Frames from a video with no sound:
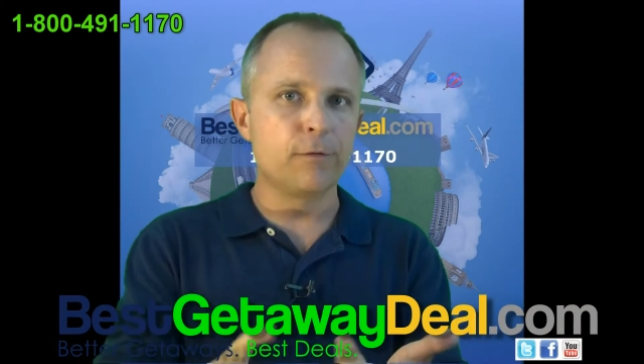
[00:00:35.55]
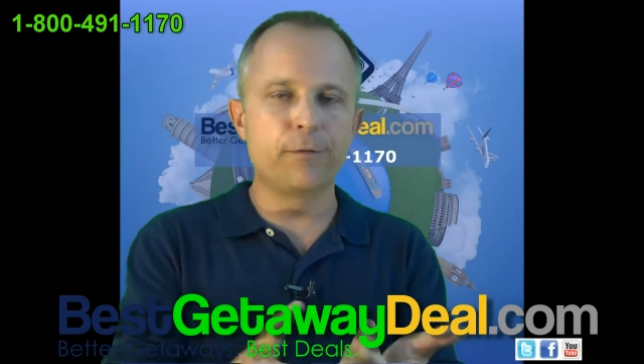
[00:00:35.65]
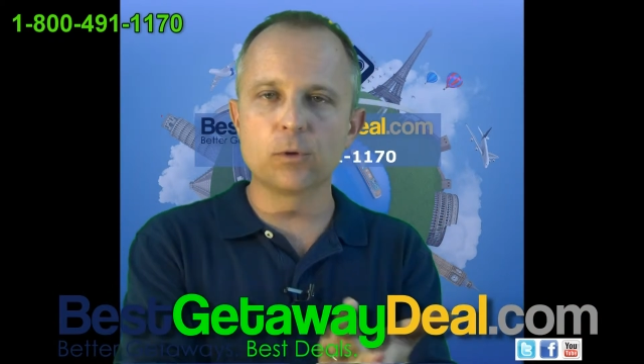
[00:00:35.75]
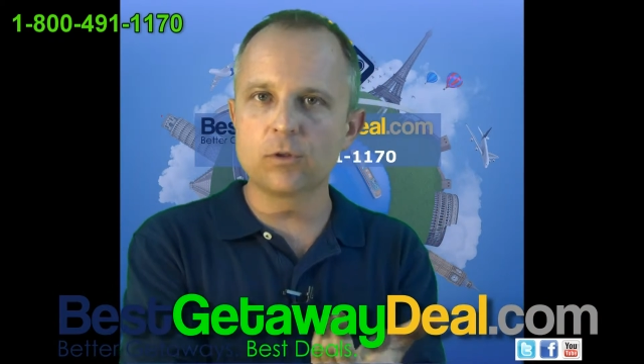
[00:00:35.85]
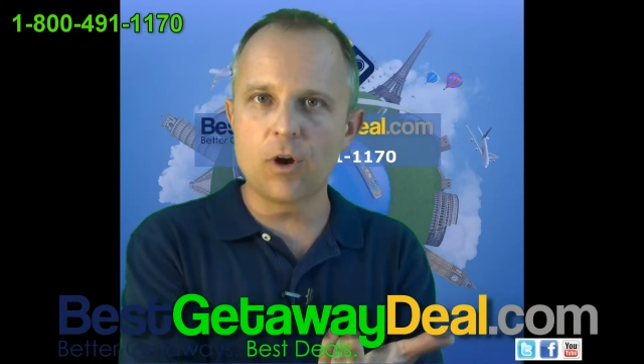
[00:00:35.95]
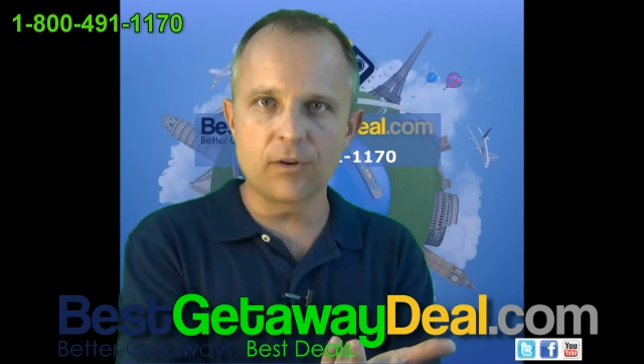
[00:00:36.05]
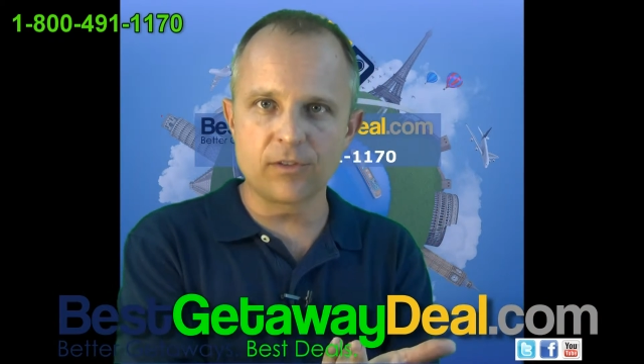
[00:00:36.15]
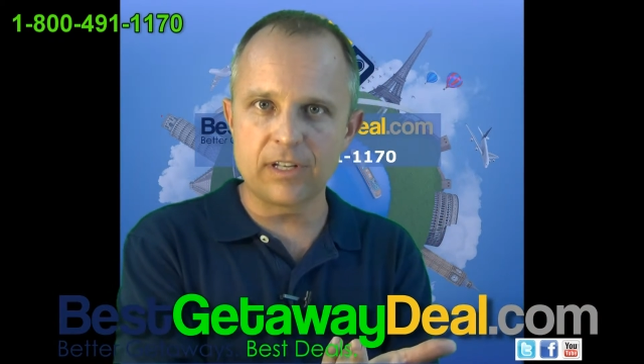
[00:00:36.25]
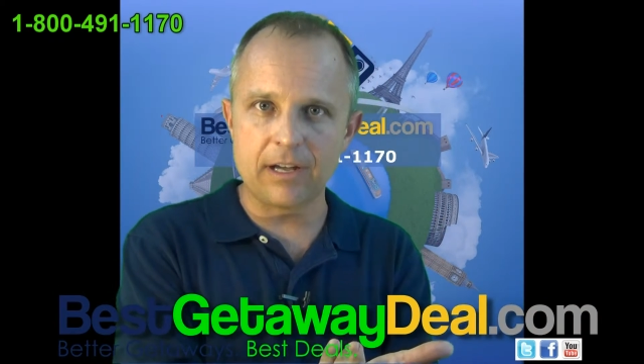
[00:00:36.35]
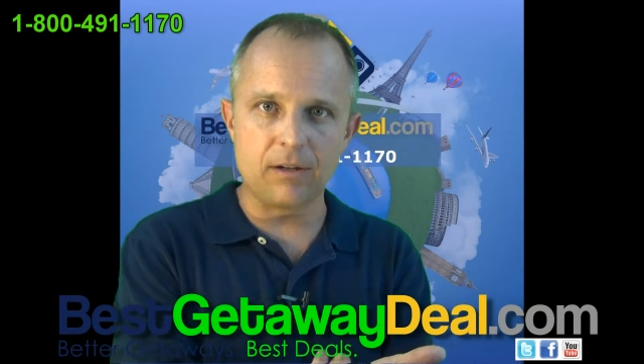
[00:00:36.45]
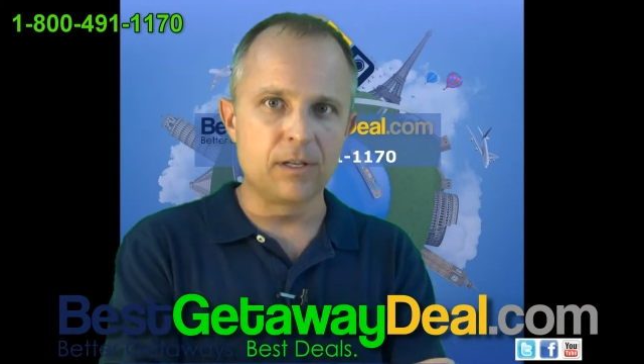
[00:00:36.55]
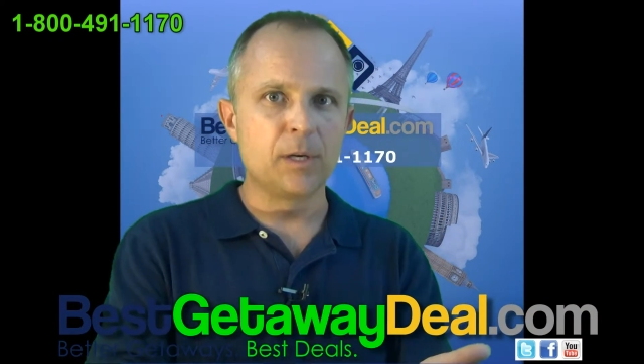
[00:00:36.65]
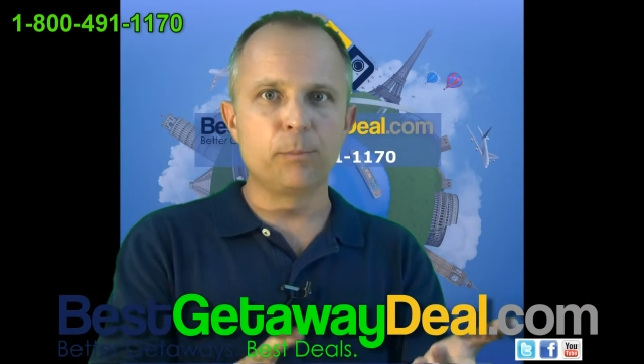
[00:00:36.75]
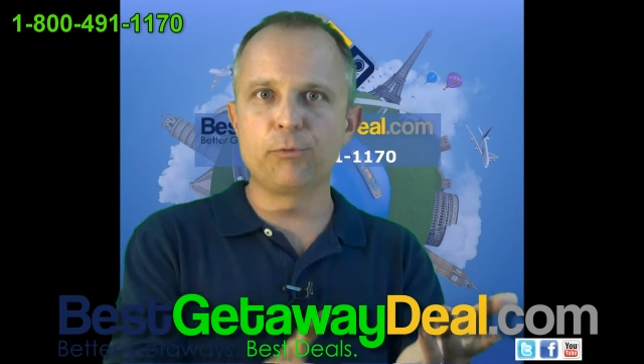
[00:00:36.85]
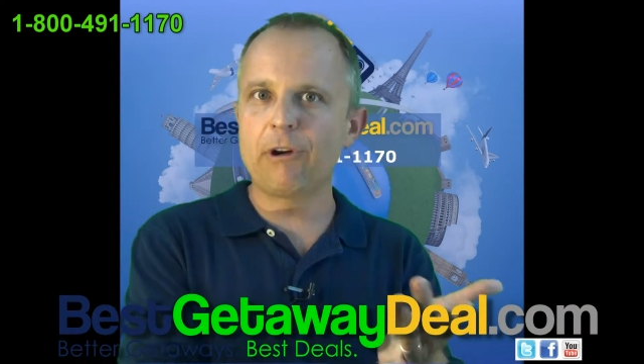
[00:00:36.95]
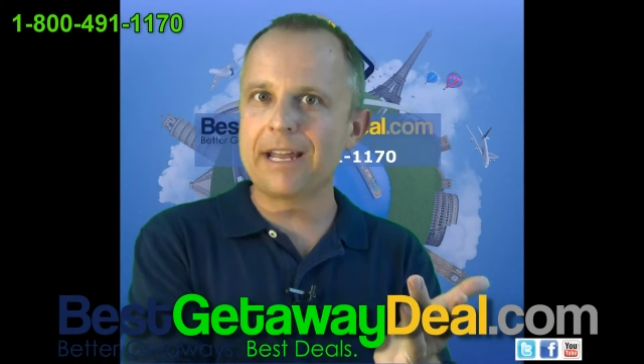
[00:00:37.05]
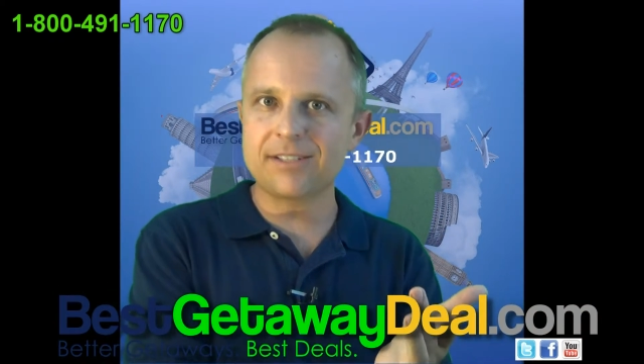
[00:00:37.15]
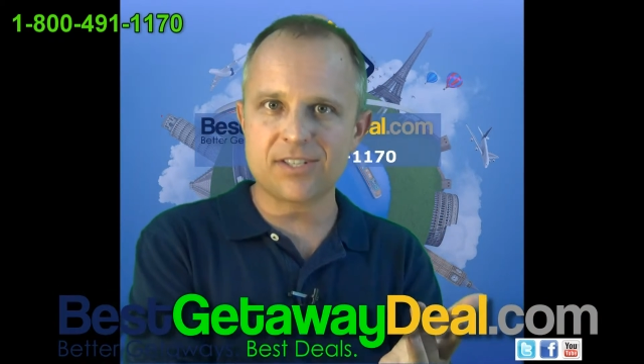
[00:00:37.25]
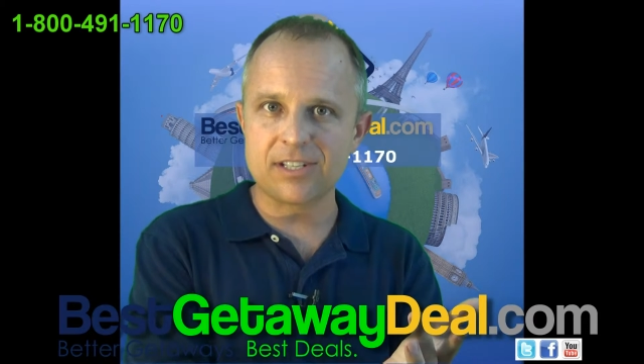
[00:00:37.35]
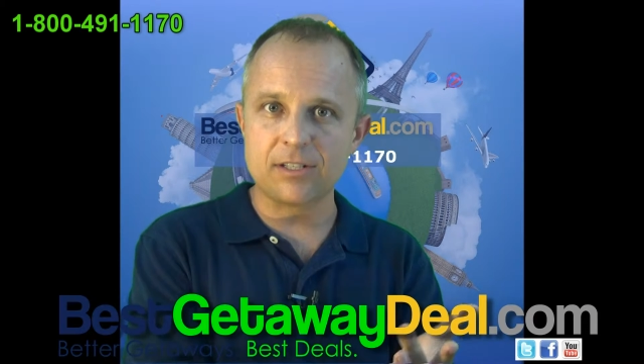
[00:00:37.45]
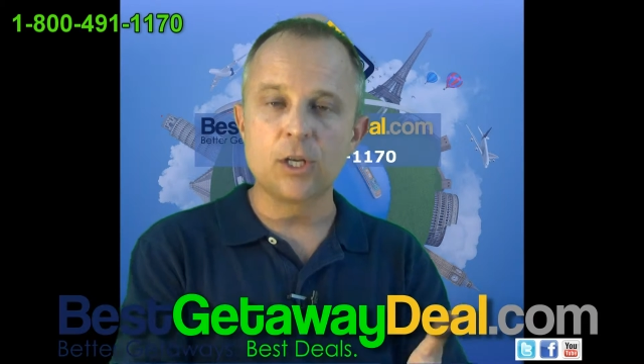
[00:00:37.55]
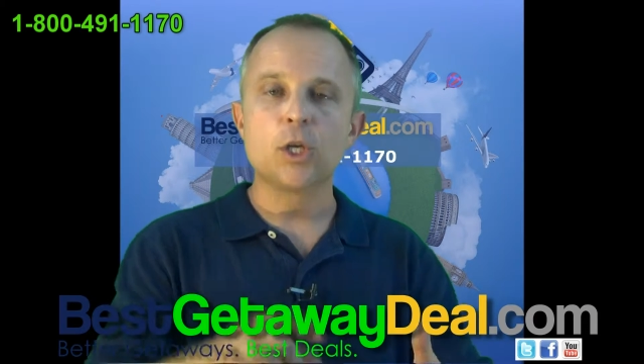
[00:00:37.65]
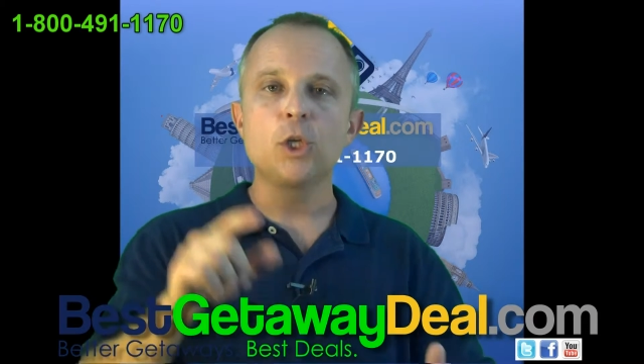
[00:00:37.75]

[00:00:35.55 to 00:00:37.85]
Fort Lauderdale, Branson,